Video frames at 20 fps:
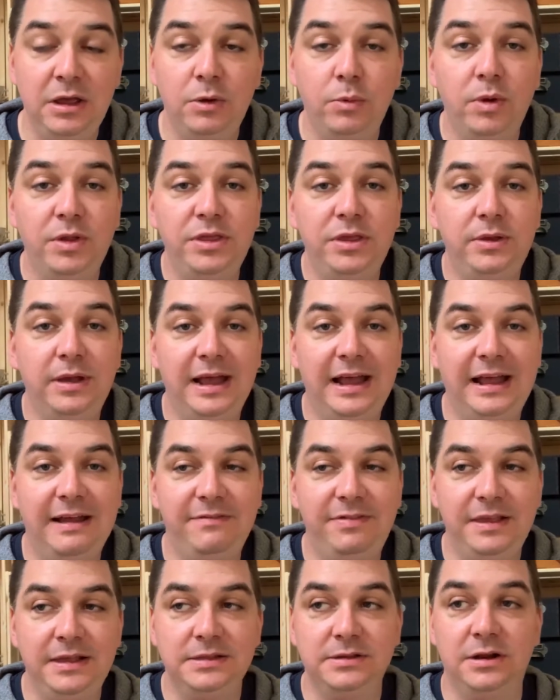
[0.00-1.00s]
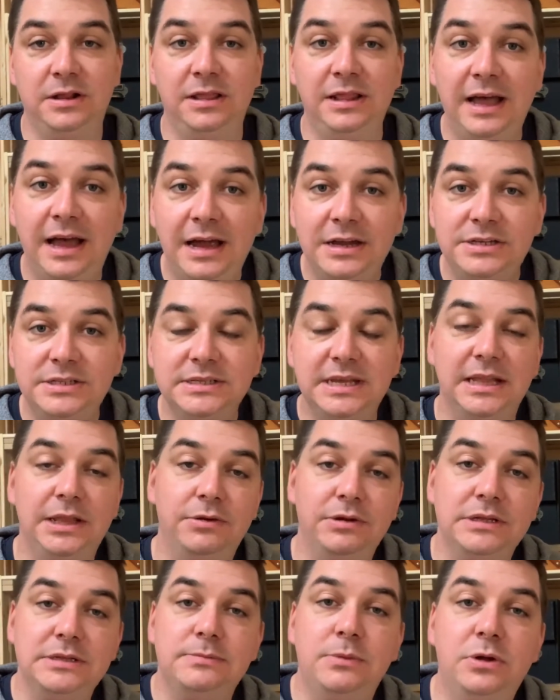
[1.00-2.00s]
whether you have things on a large scale or
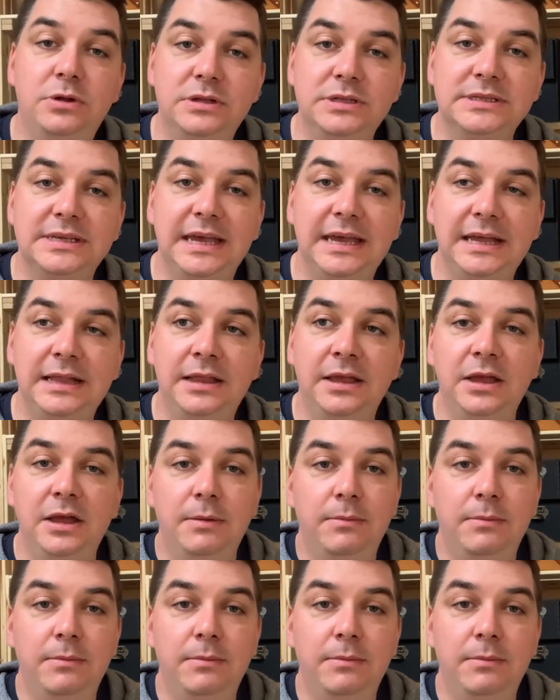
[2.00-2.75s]
a small scale,